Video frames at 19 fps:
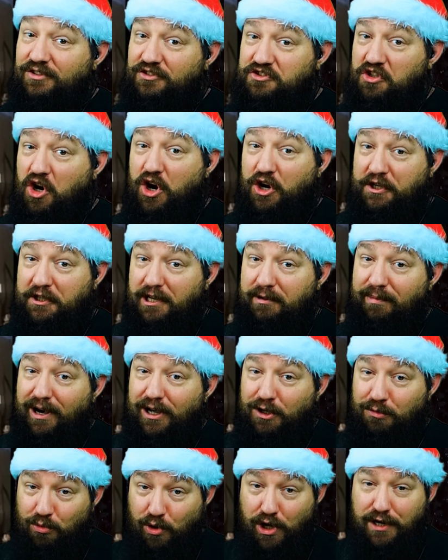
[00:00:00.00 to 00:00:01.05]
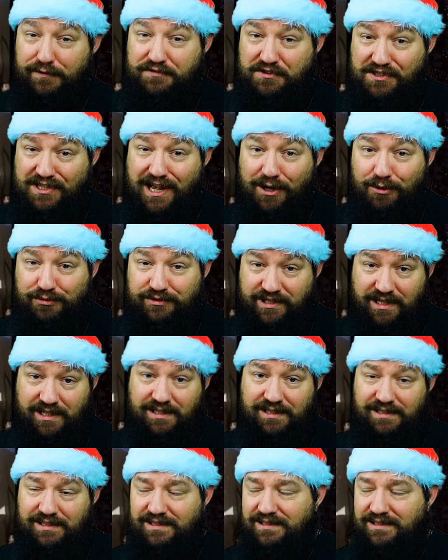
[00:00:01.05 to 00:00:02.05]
talking about a wall of sound, huh?